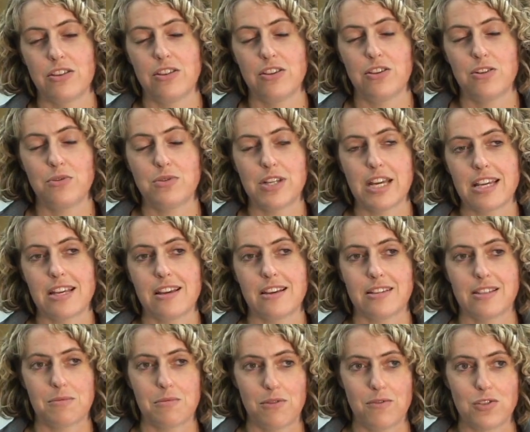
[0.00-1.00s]
you taking
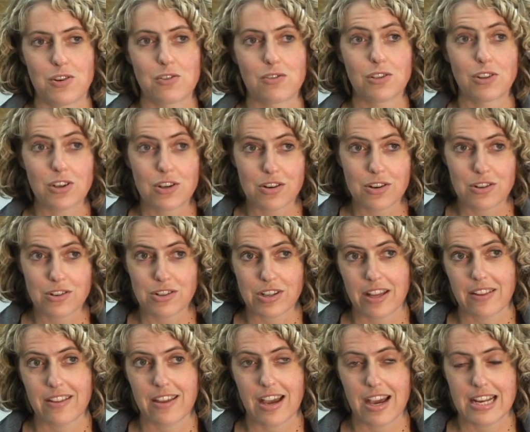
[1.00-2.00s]
some of your learners
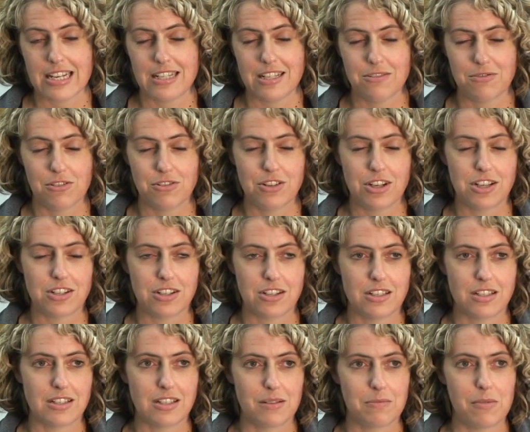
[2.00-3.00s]
on the ID rotation
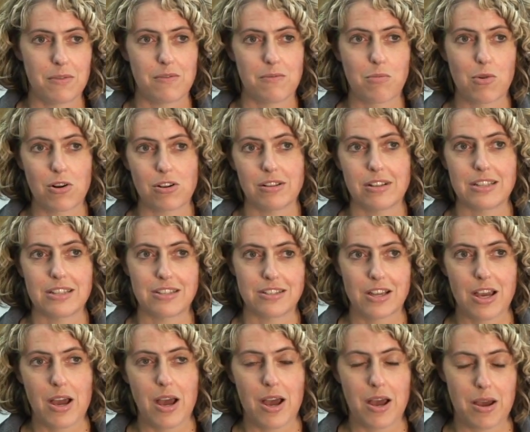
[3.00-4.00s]
to some of
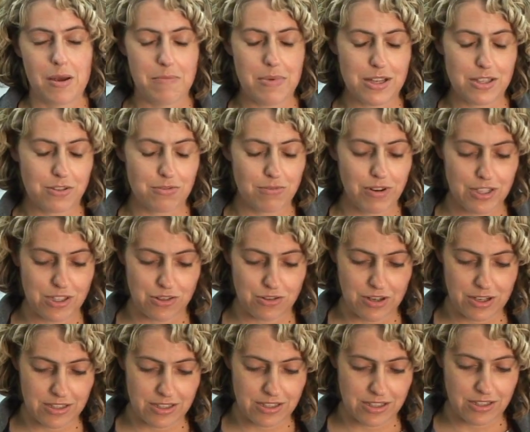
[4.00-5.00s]
Portland's uh, best
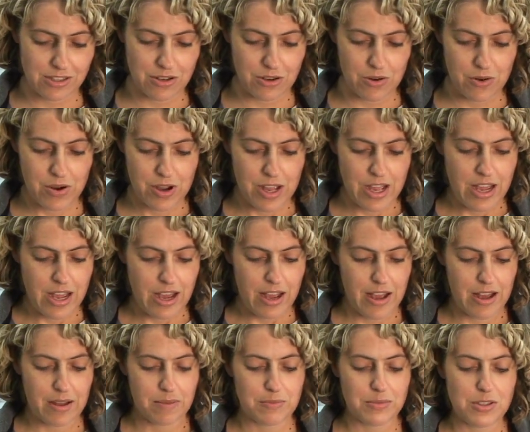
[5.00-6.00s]
restaurants. So
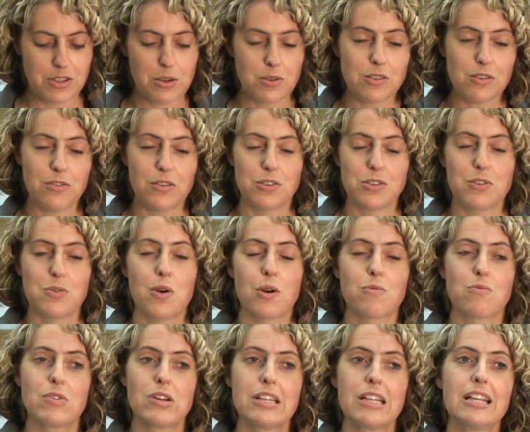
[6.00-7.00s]
um, those of us who
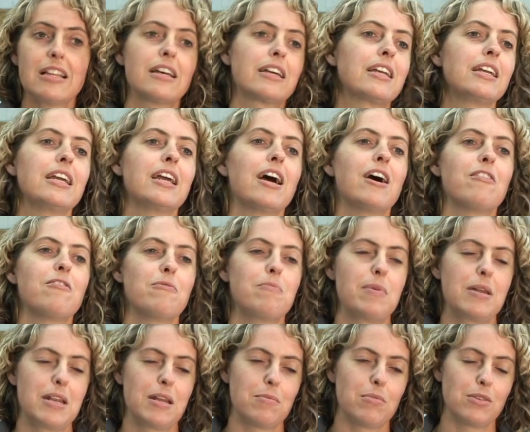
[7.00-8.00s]
are really lucky have
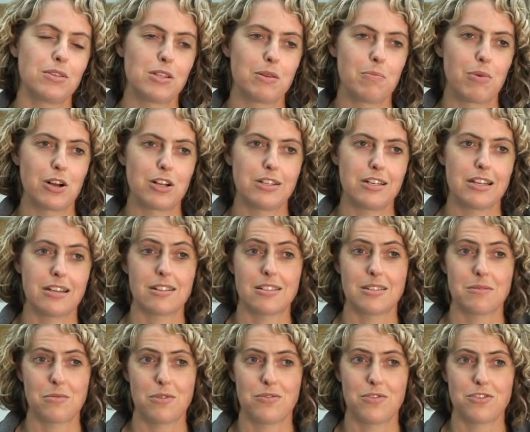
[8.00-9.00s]
been able to partake in
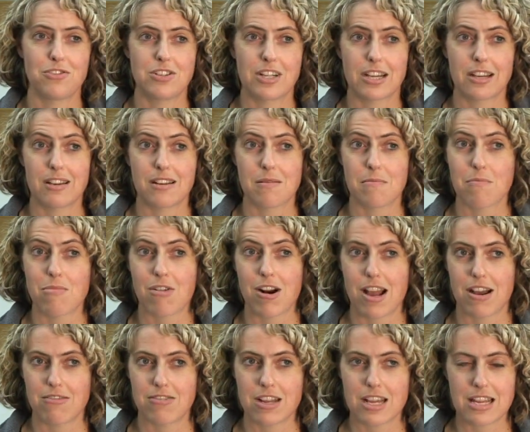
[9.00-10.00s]
some of your decadent
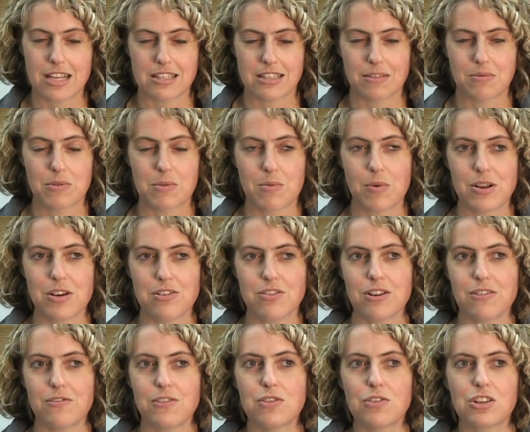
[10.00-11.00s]
brownies and we
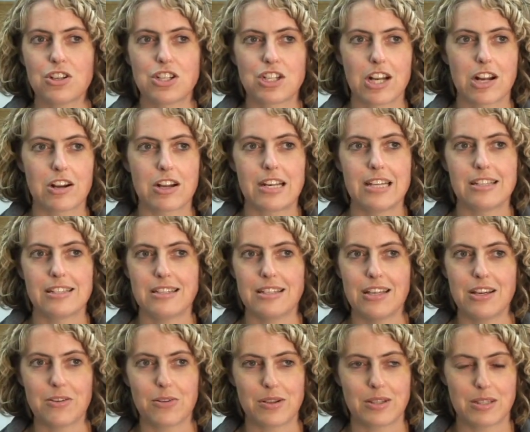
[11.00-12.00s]
wondered if you could share any
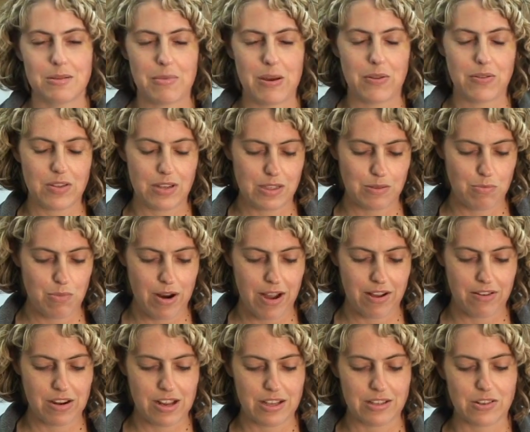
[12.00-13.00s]
secrets about these
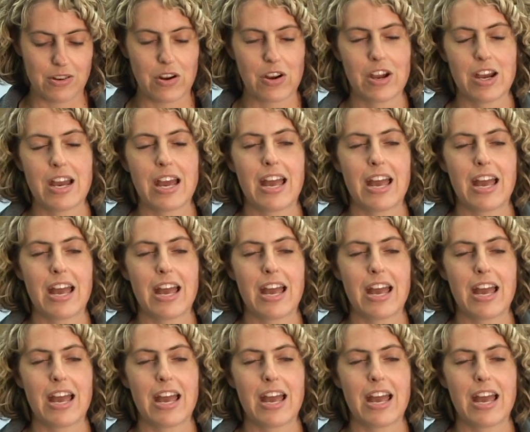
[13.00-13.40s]
brownies or